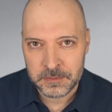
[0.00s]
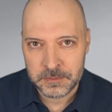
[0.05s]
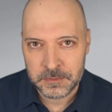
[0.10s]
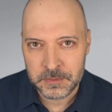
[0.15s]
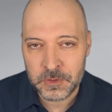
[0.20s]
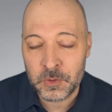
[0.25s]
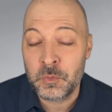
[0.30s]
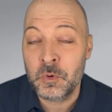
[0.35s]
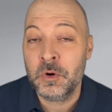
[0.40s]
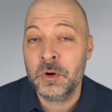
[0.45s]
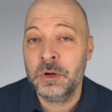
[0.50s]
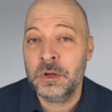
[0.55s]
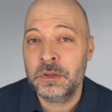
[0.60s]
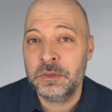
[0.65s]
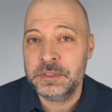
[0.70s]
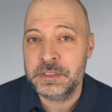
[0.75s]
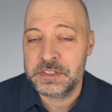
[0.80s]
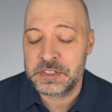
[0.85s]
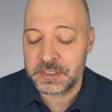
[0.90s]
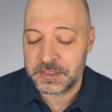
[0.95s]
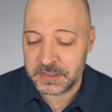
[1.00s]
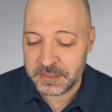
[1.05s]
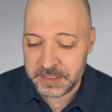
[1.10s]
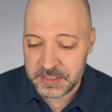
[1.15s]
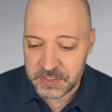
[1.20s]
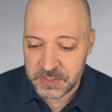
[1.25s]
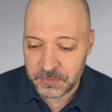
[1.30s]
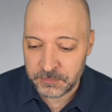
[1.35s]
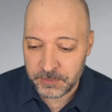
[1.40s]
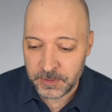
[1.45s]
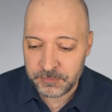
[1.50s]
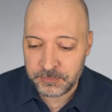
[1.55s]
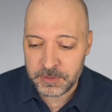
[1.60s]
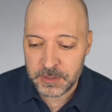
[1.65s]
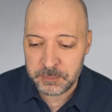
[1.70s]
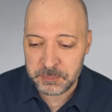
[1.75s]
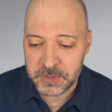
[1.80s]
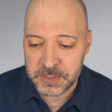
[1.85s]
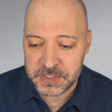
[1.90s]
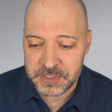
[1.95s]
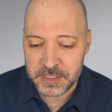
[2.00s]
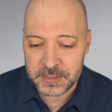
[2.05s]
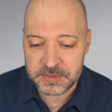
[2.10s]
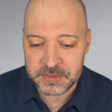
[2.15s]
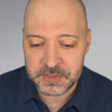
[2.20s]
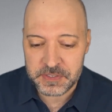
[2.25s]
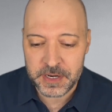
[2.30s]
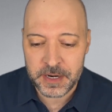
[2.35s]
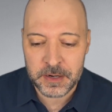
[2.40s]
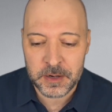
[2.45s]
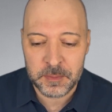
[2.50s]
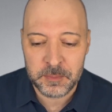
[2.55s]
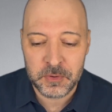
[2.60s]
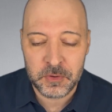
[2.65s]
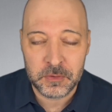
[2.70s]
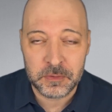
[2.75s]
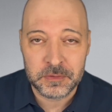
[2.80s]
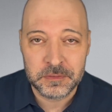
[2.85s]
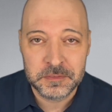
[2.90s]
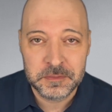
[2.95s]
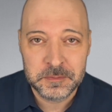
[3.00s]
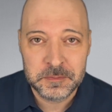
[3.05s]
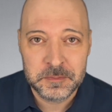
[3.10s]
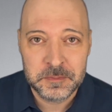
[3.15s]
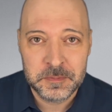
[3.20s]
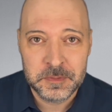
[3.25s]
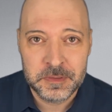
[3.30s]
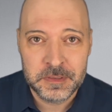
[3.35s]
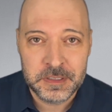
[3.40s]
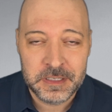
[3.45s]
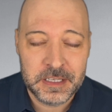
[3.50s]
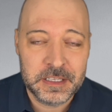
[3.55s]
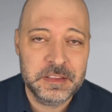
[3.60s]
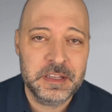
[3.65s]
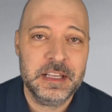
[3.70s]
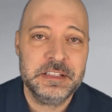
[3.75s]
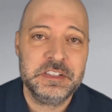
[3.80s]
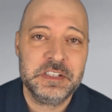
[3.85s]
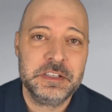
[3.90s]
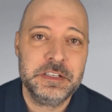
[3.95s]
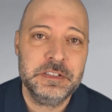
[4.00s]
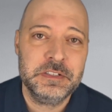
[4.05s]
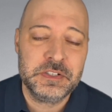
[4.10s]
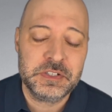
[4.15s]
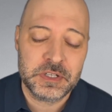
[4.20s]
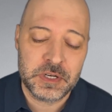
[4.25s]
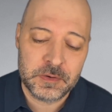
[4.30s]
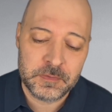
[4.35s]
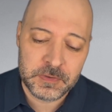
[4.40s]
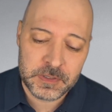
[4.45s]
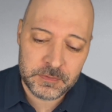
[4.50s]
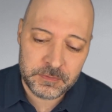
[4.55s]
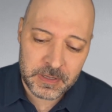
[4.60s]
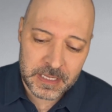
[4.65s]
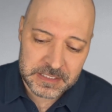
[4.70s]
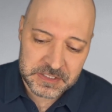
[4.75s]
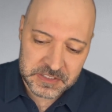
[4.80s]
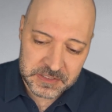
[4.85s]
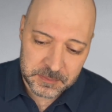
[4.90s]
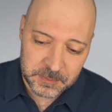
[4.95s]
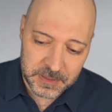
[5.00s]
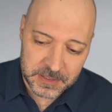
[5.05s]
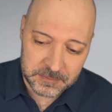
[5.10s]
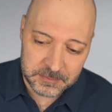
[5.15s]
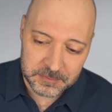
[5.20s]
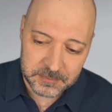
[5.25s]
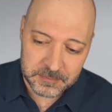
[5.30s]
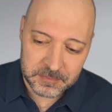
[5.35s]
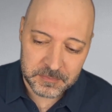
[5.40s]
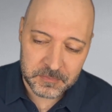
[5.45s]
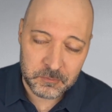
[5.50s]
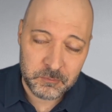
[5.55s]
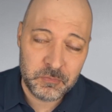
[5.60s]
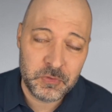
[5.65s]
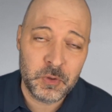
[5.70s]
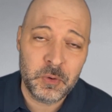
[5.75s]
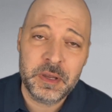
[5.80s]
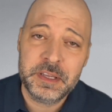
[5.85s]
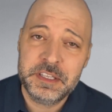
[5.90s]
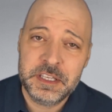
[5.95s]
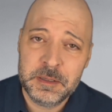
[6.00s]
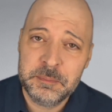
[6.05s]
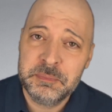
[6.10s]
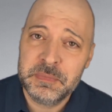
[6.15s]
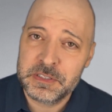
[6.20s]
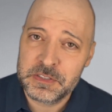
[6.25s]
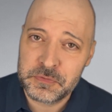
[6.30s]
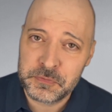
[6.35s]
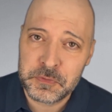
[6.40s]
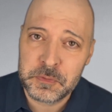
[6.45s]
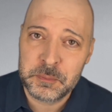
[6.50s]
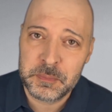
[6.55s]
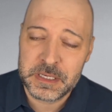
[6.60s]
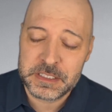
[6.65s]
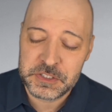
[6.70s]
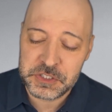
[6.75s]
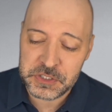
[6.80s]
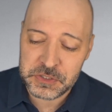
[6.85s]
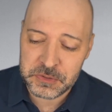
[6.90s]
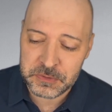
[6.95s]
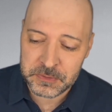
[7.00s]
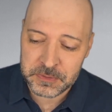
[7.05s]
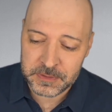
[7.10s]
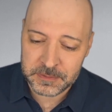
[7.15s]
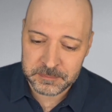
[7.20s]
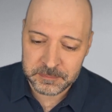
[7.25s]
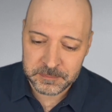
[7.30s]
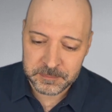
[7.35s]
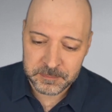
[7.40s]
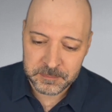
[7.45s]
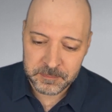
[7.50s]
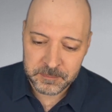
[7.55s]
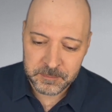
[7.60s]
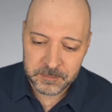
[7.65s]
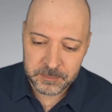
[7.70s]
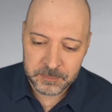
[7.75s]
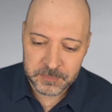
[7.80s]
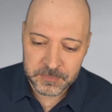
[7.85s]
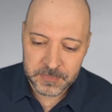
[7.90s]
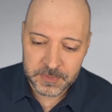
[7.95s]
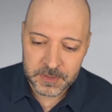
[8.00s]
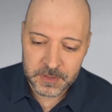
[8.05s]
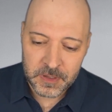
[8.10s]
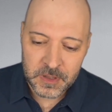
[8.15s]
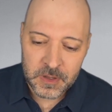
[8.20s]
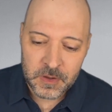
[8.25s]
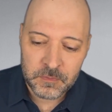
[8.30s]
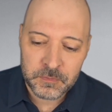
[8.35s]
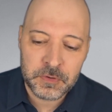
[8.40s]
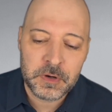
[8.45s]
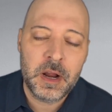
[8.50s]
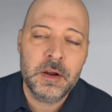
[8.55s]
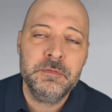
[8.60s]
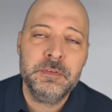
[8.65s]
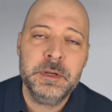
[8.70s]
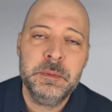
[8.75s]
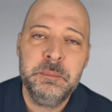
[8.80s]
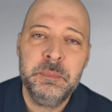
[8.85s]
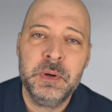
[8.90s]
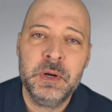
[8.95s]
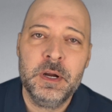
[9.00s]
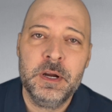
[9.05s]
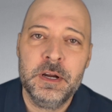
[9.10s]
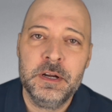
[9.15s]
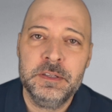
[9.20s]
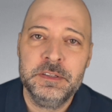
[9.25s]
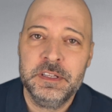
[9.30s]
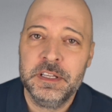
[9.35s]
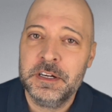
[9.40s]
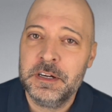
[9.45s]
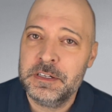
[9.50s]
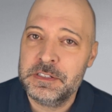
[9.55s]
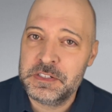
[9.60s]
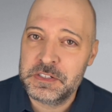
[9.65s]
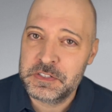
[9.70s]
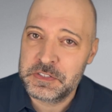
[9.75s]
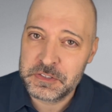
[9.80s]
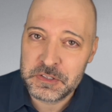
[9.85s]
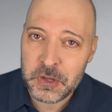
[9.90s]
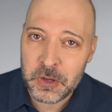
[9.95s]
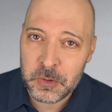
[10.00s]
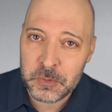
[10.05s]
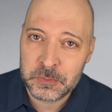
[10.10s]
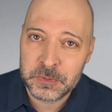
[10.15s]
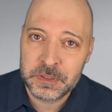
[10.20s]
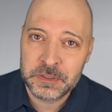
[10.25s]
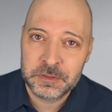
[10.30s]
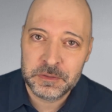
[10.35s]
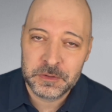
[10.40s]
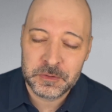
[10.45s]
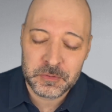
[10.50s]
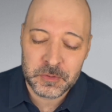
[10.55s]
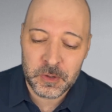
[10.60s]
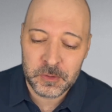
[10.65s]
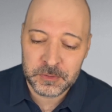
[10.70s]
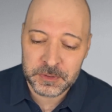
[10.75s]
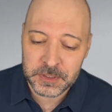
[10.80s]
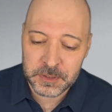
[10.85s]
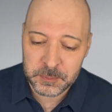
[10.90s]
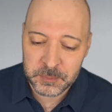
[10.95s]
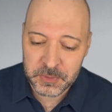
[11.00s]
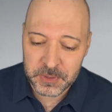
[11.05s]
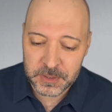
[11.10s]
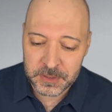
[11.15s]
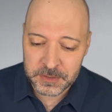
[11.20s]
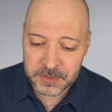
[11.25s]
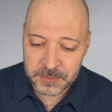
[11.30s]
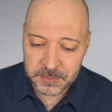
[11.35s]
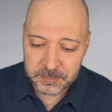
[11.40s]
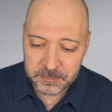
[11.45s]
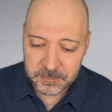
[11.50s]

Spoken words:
The world is at least 50% terrible, and that's a conservative estimate, though I keep this from my children. For every bird, there is a stone thrown at a bird.